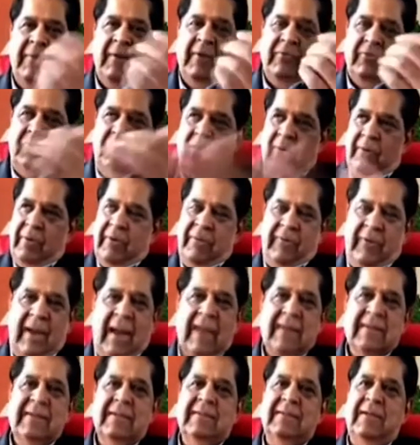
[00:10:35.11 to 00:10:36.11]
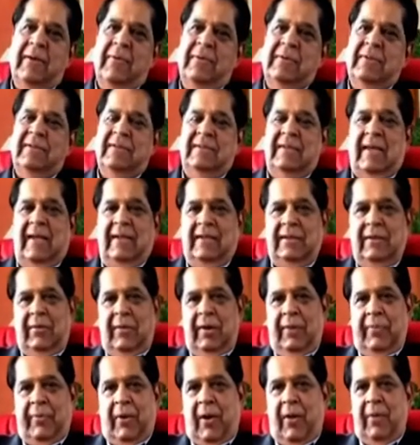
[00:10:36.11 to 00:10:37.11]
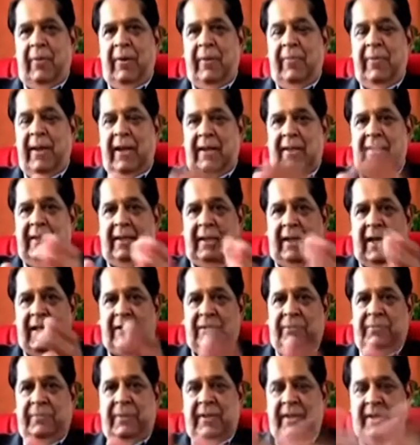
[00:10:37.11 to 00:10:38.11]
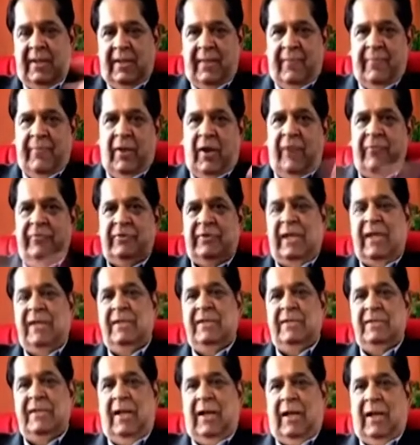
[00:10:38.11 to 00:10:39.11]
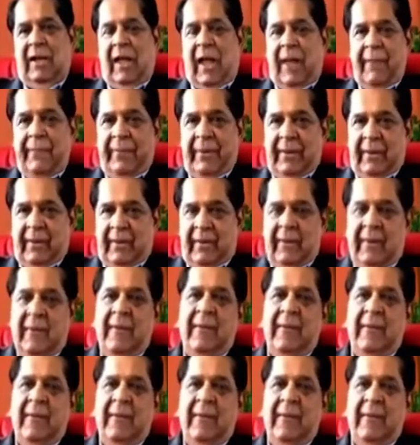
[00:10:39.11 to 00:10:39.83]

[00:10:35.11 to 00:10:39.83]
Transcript: So the financial services sector will probably be at the cusp of changes that will happen.